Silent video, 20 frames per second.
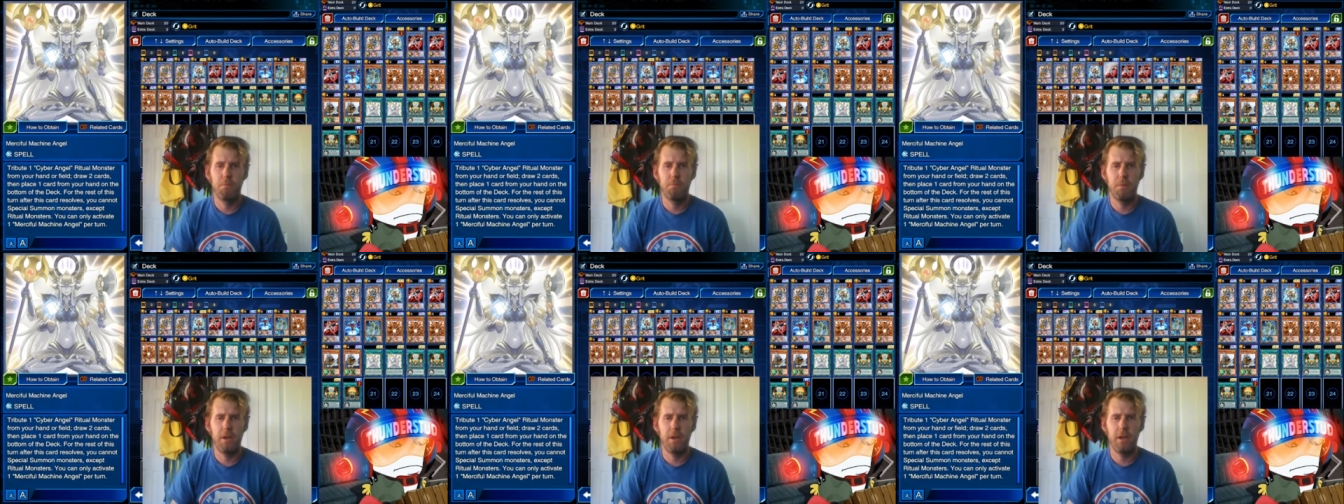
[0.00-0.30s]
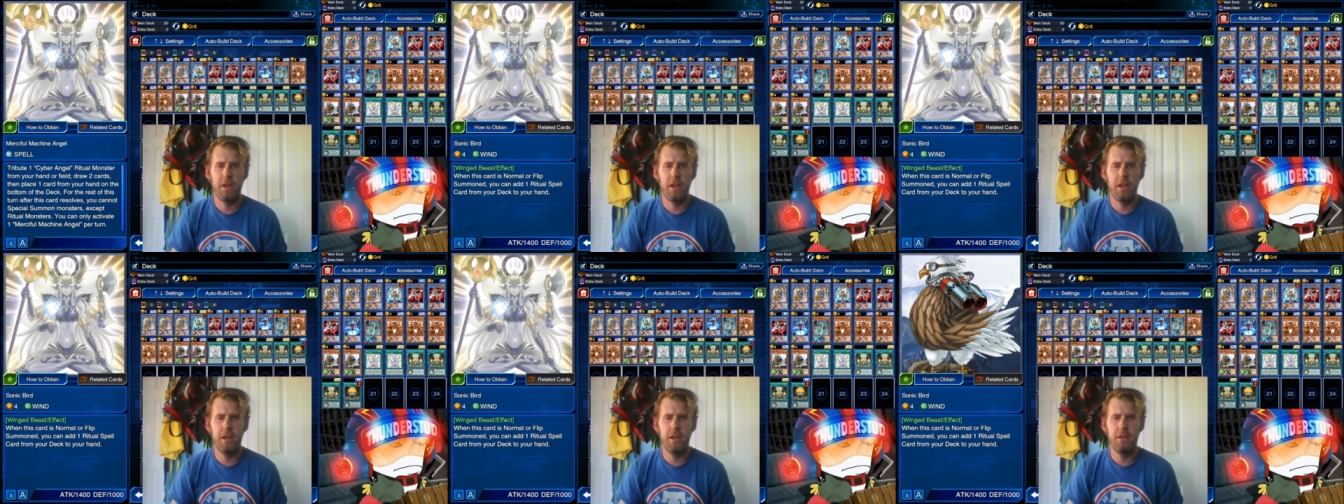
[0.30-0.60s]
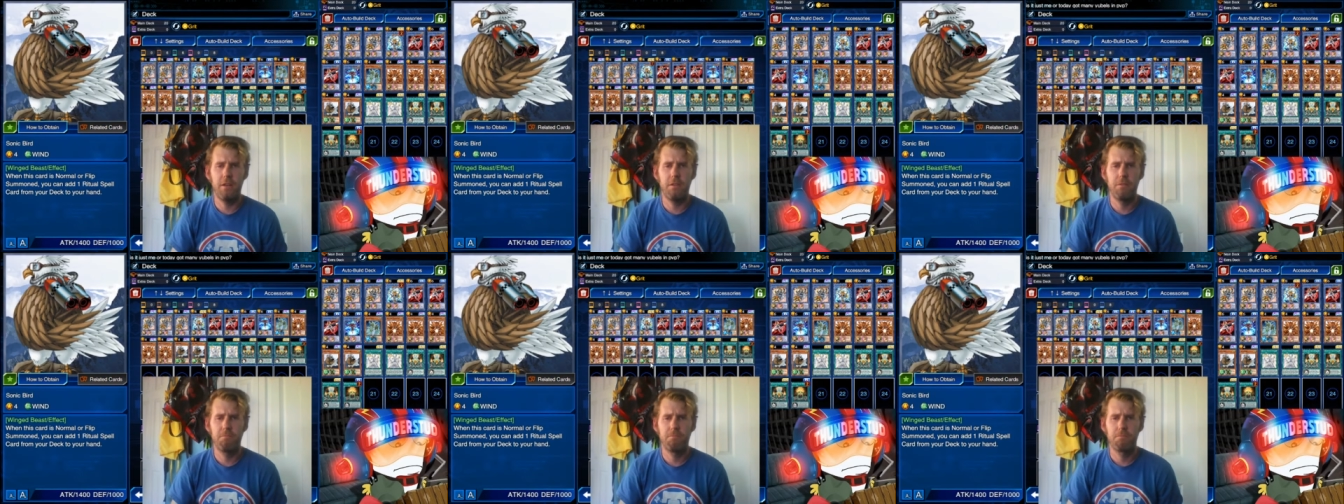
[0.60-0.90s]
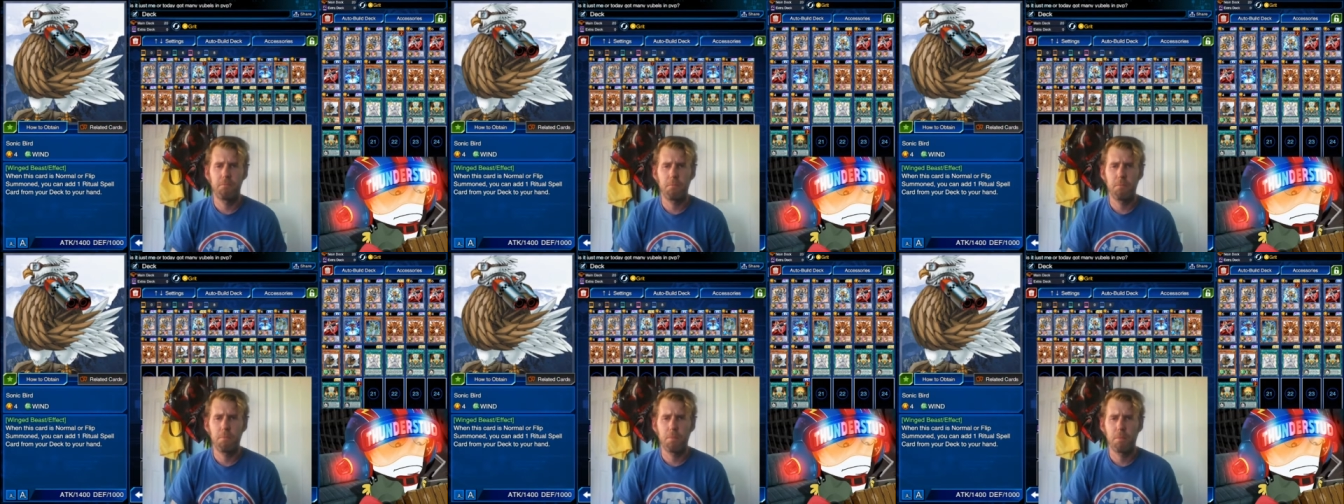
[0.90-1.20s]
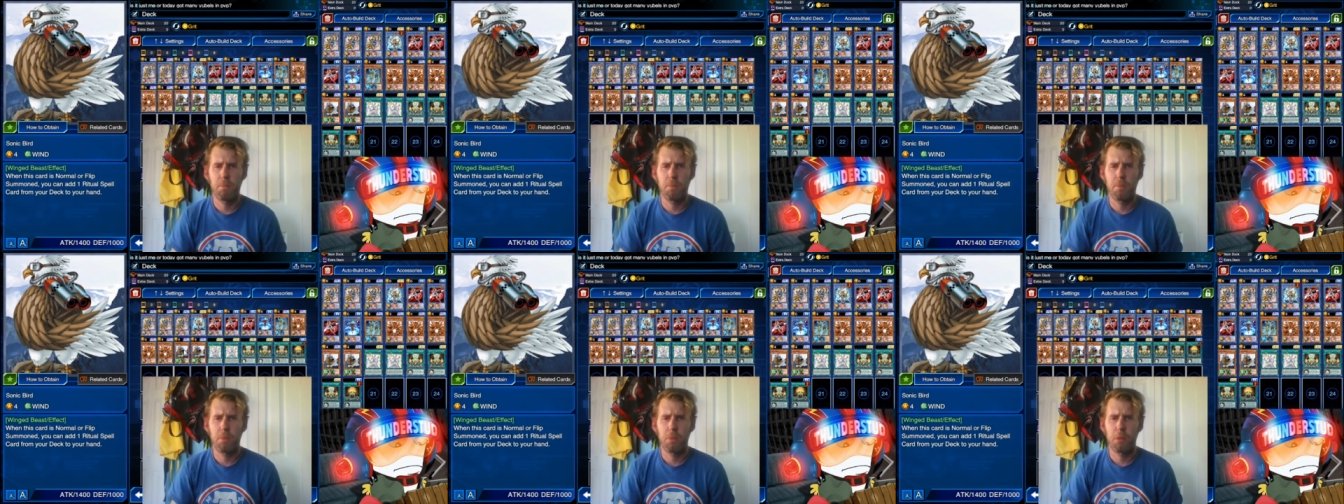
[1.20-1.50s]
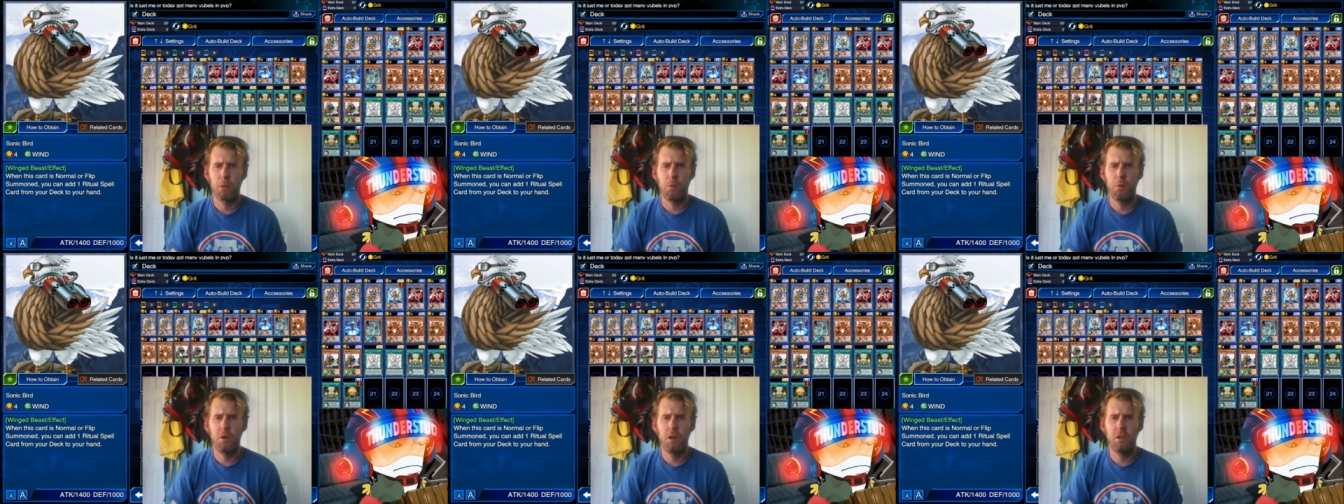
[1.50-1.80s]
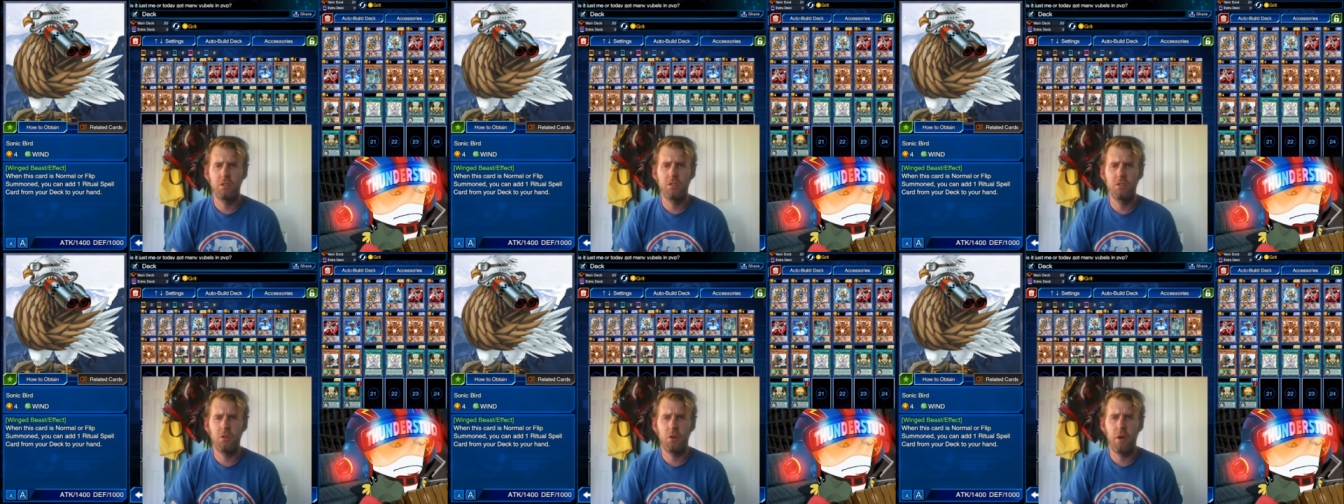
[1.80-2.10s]
But uh, we
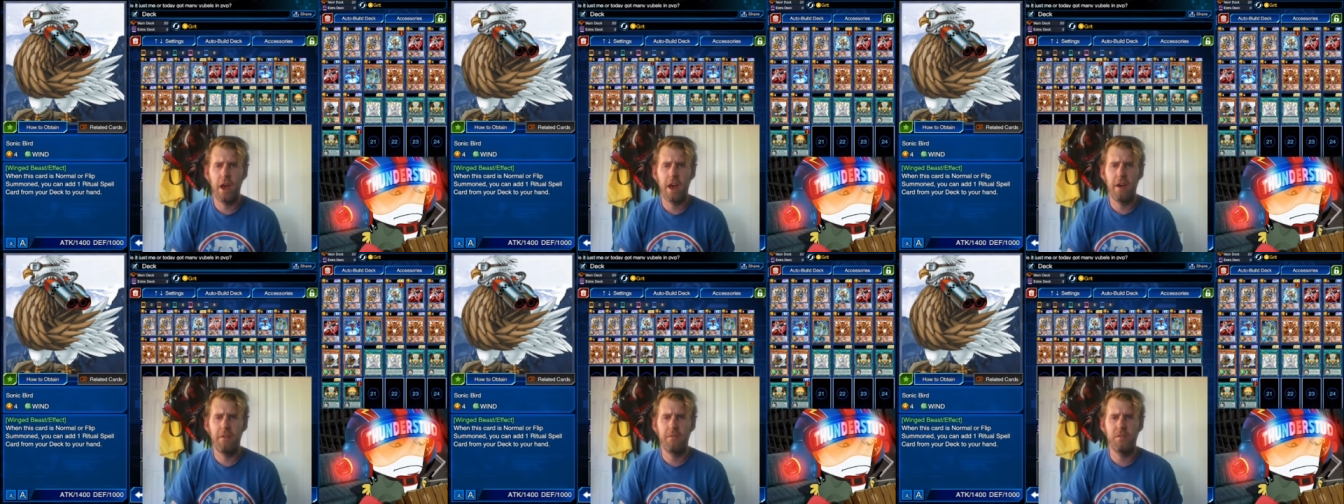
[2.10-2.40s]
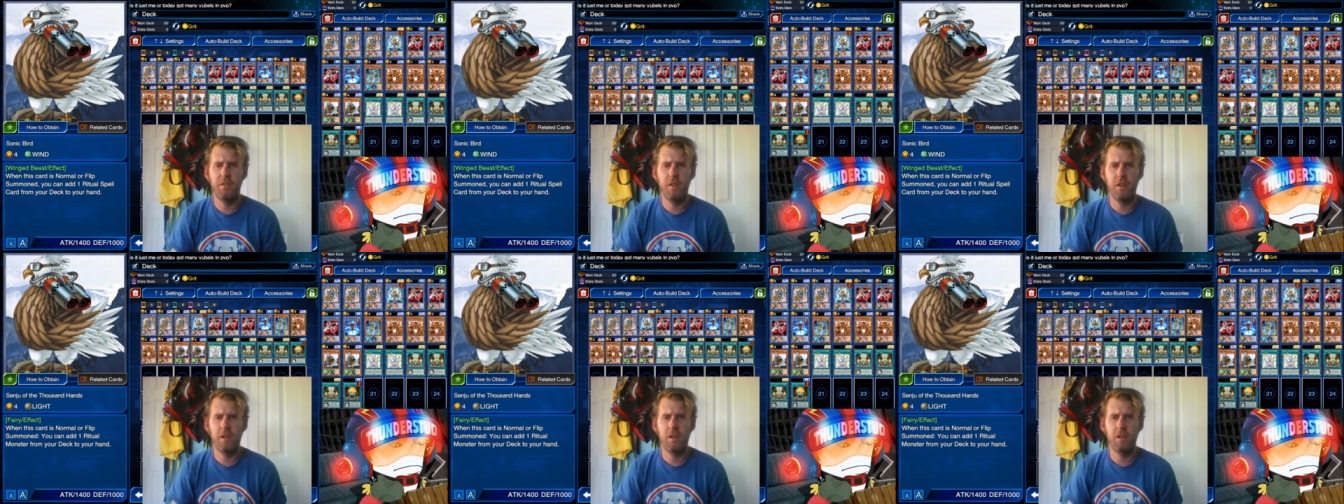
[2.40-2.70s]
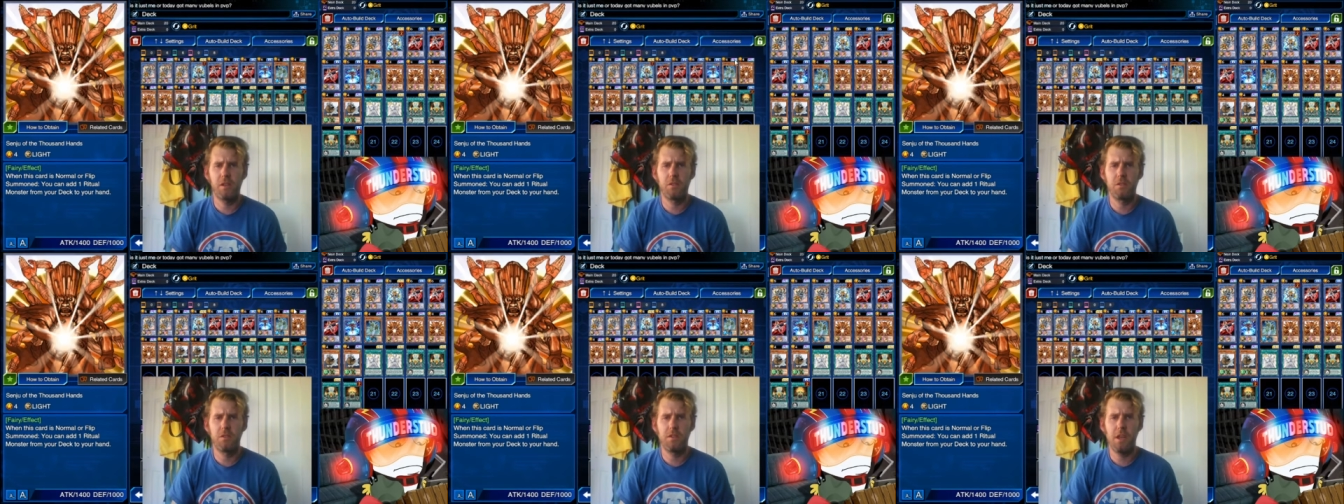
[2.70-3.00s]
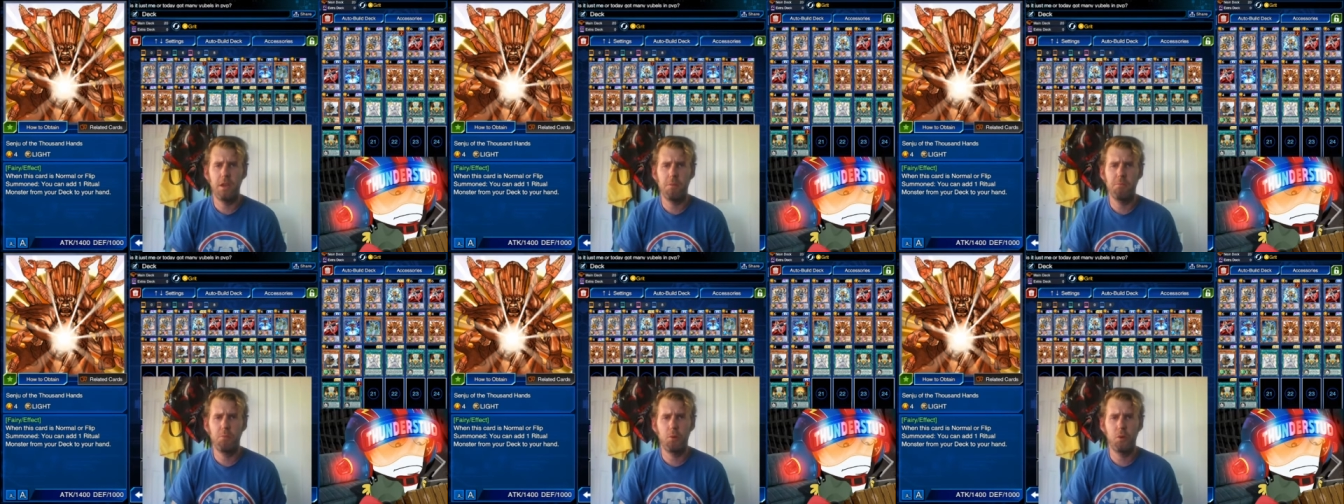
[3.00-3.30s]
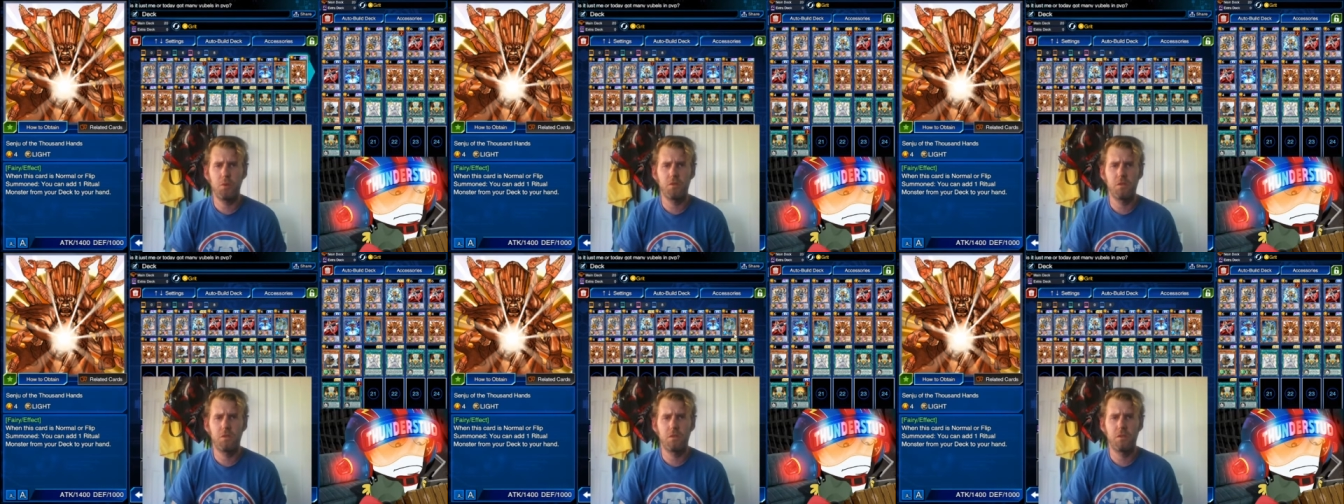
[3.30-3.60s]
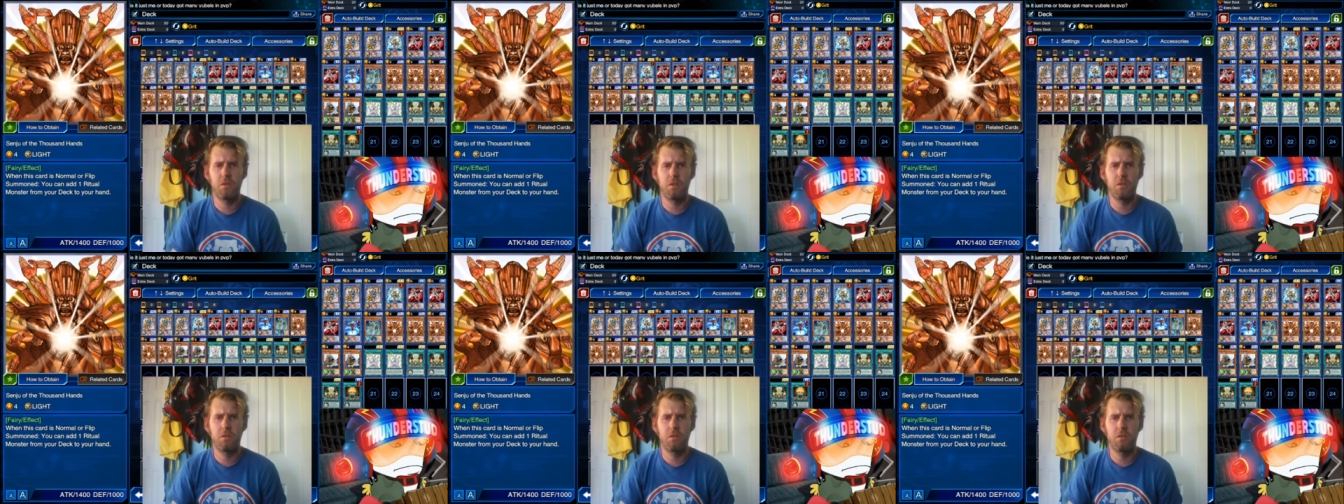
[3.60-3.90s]
also have the staples.